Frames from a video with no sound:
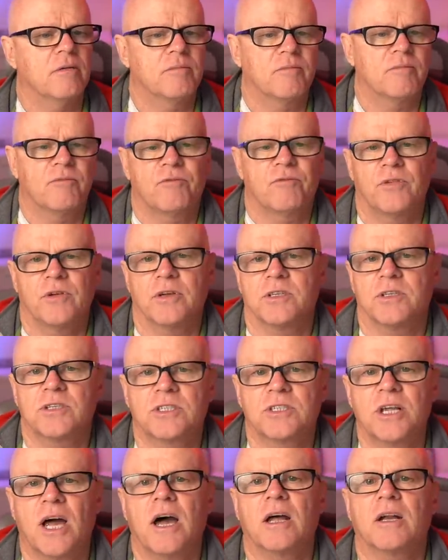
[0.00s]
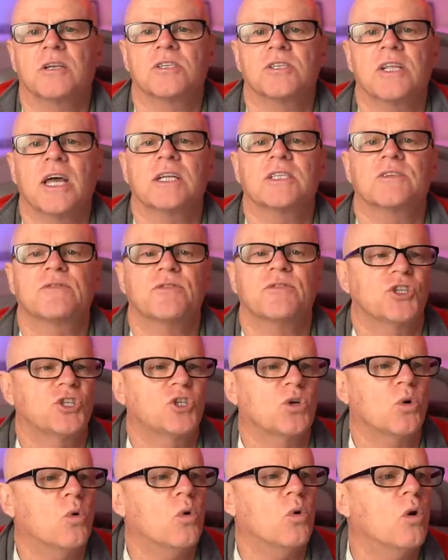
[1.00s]
for starters, that's for
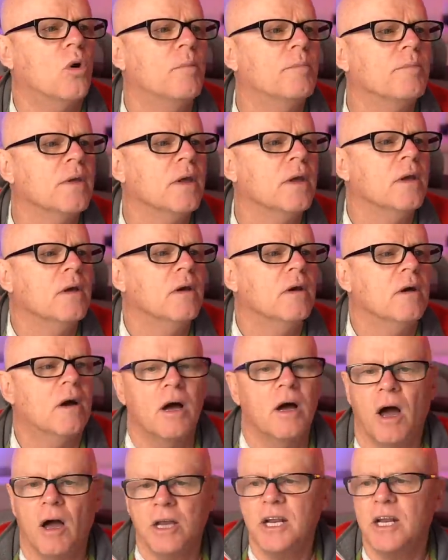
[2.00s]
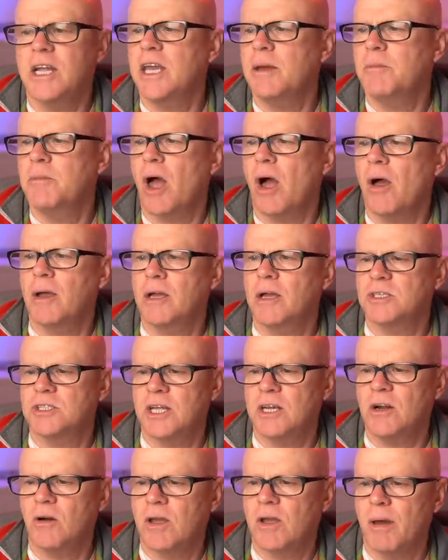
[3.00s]
sure. I'm going to keep going because
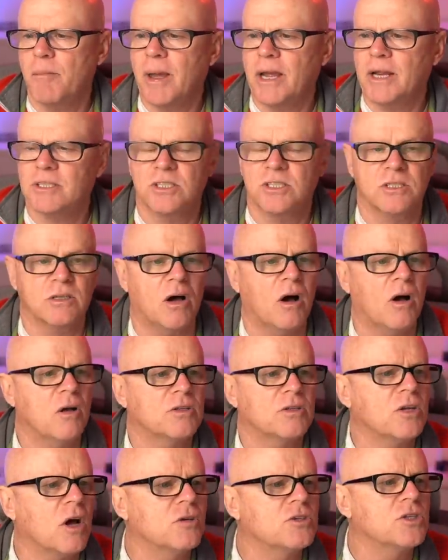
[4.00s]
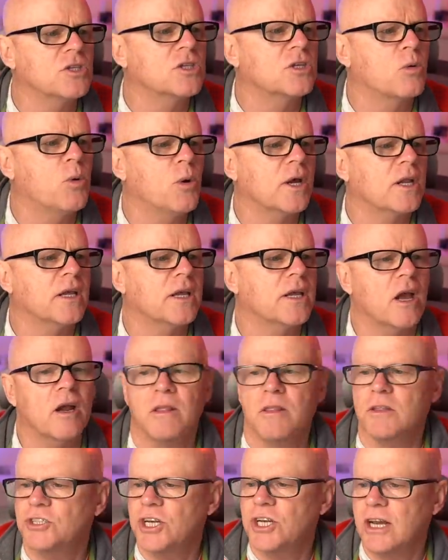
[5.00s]
then I'll come back to, I'll just quickly go
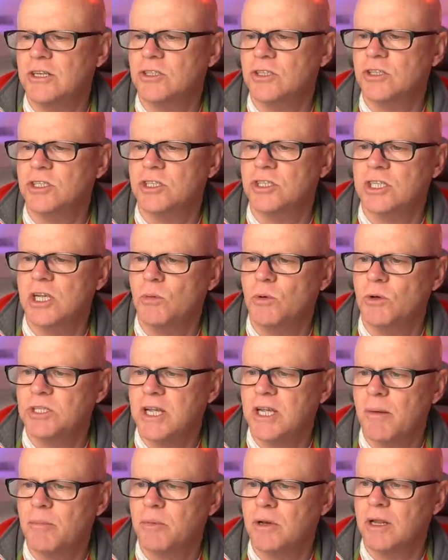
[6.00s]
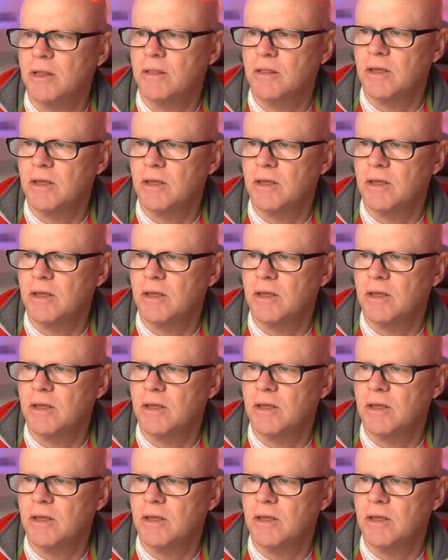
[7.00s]
to the chat just to see what's happening